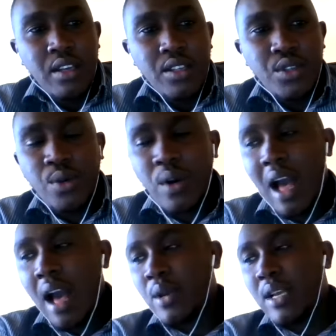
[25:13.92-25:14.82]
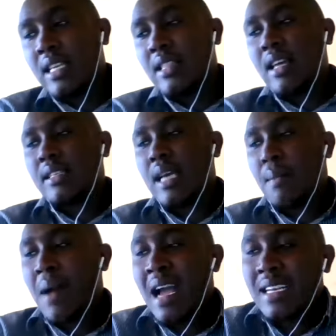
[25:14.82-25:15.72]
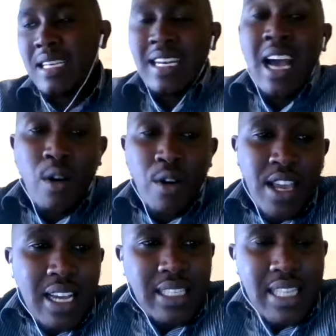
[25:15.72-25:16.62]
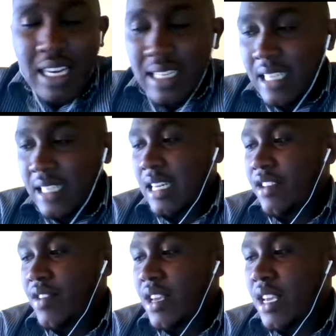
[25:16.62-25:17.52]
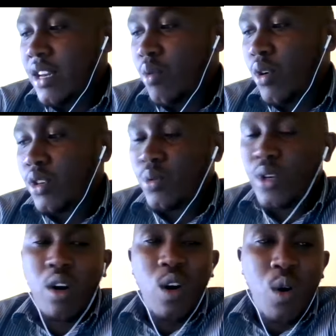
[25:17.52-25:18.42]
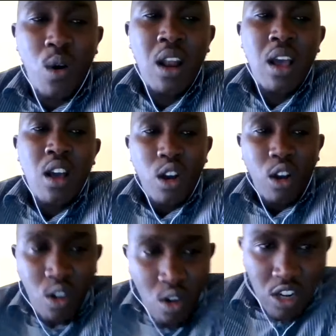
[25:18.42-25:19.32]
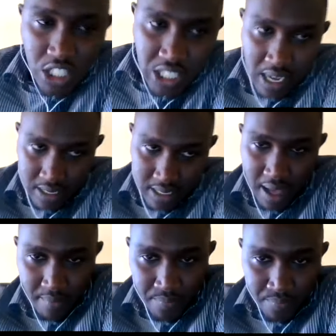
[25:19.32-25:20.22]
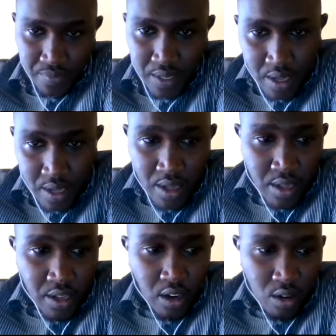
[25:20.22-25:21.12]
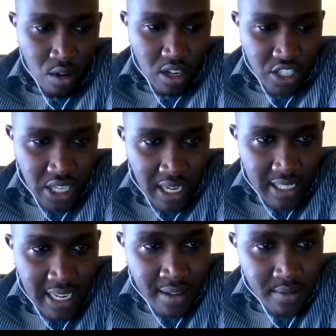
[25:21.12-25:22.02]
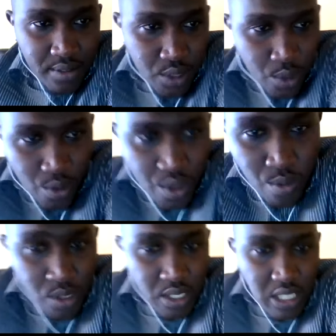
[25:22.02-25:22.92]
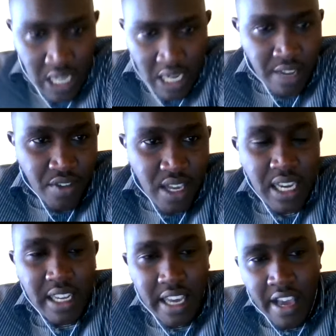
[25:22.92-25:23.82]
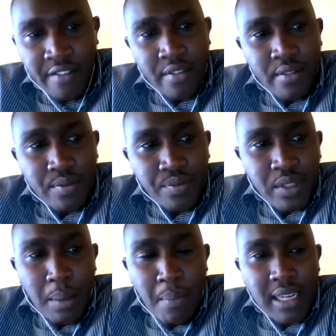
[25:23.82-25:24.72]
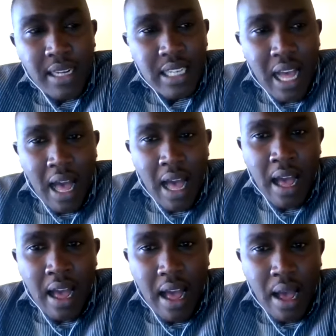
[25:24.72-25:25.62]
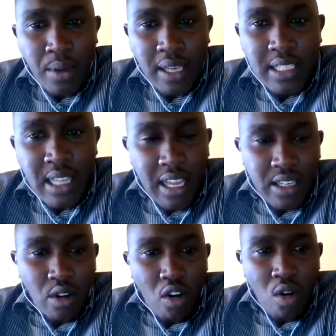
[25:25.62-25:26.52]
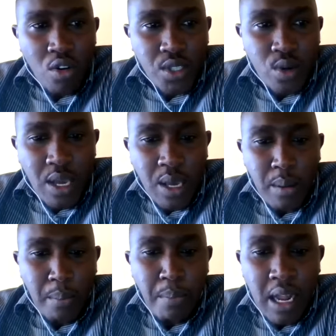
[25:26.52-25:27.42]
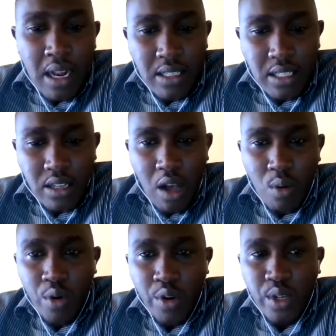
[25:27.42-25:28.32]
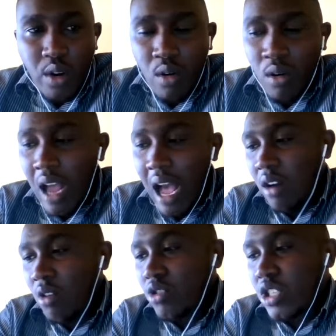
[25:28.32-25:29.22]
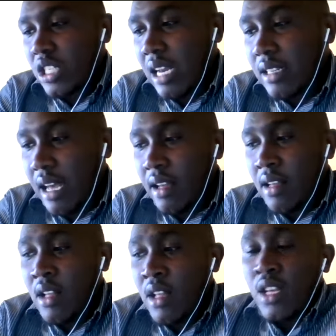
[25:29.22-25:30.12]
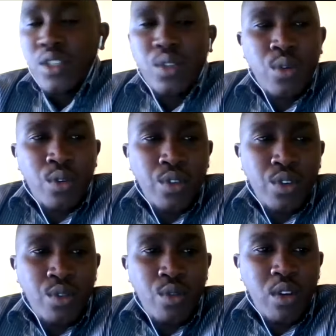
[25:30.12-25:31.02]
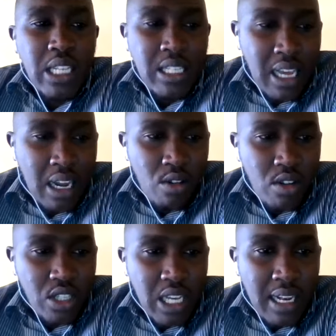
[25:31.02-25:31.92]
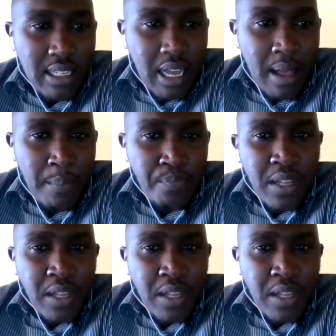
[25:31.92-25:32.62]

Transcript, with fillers: So we are saying that a man now he has started living in what we call lock shelter. Lock shelter. So he was still living in cave but uh, uh, we are seeing that also he built uh, what we call a log shelter. So you know what is a log shelter?